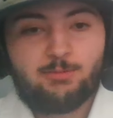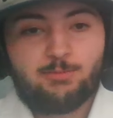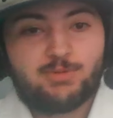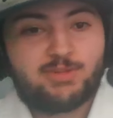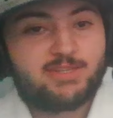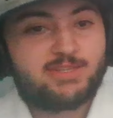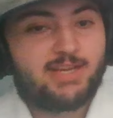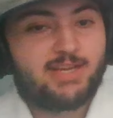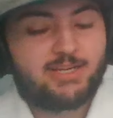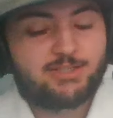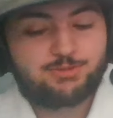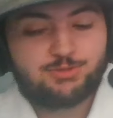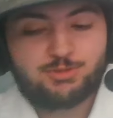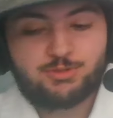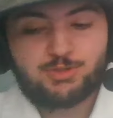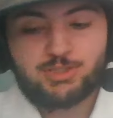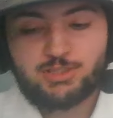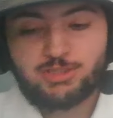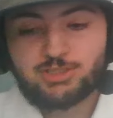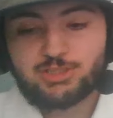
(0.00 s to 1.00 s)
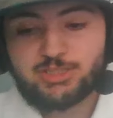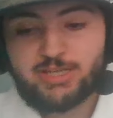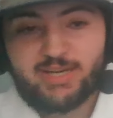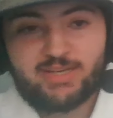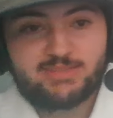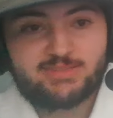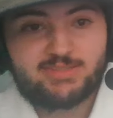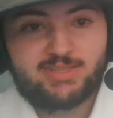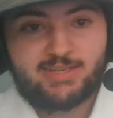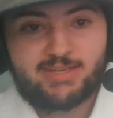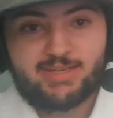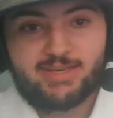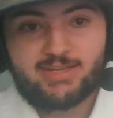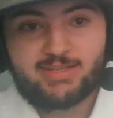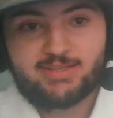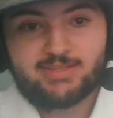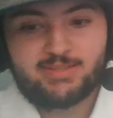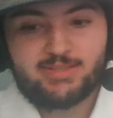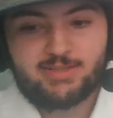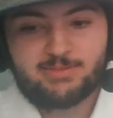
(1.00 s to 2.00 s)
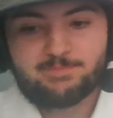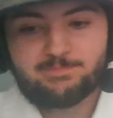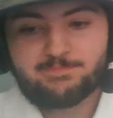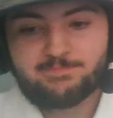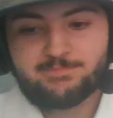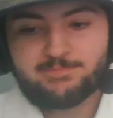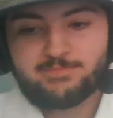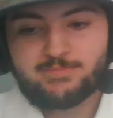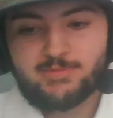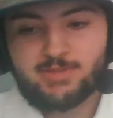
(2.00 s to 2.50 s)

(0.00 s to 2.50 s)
with an actual good chance at getting them.